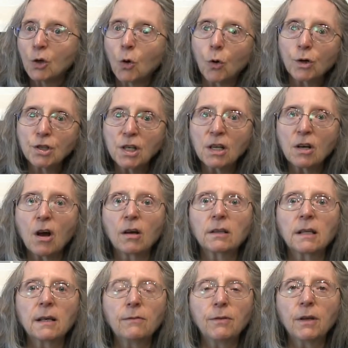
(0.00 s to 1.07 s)
gorging
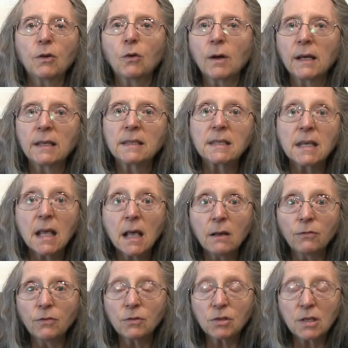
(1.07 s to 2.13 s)
on leafy greens
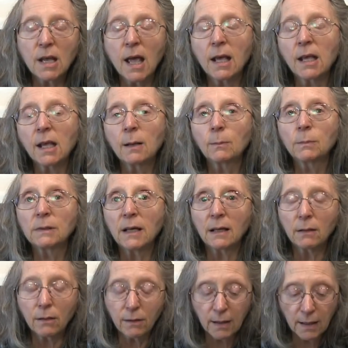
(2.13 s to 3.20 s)
if you're taking
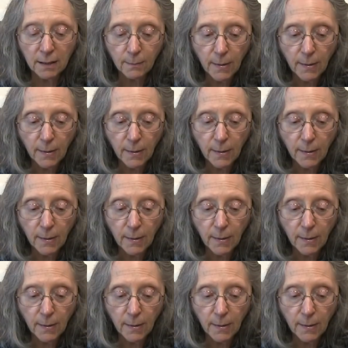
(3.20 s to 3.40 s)
blood-thinning